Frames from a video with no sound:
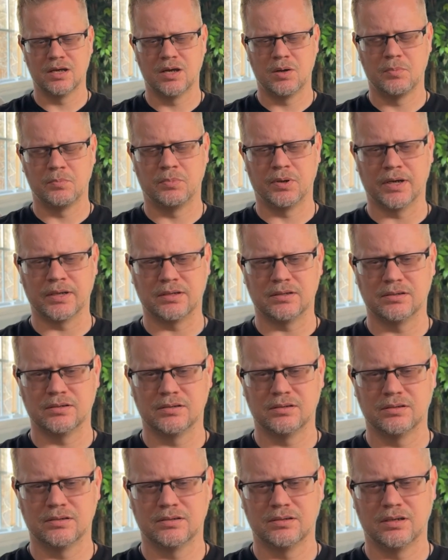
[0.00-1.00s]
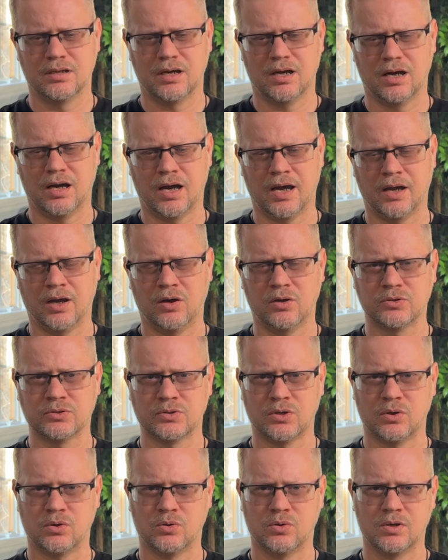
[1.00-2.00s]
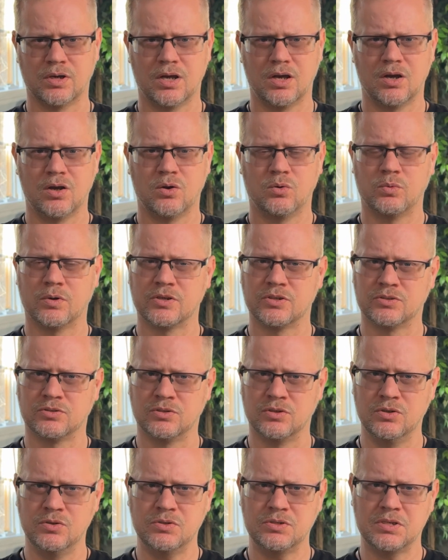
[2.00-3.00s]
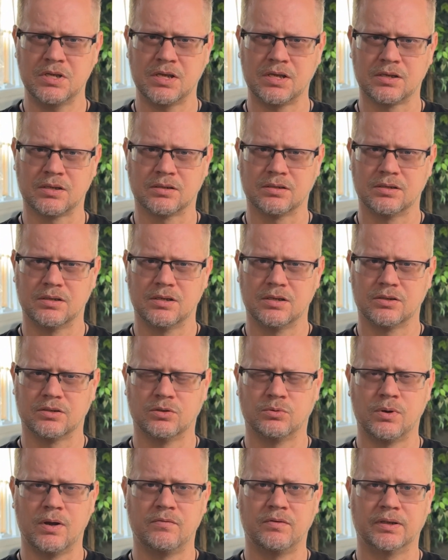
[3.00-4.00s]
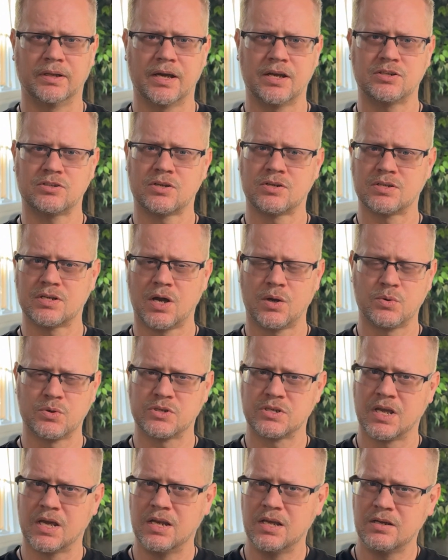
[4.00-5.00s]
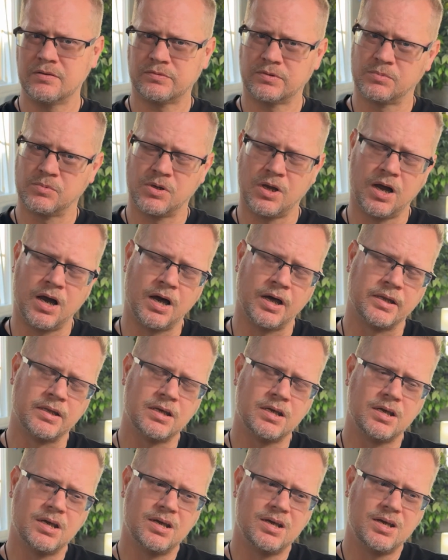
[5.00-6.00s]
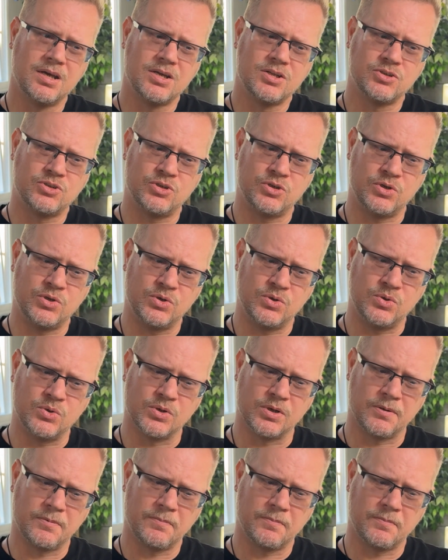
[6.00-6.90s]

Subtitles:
But I also was using the revelations I was getting from God to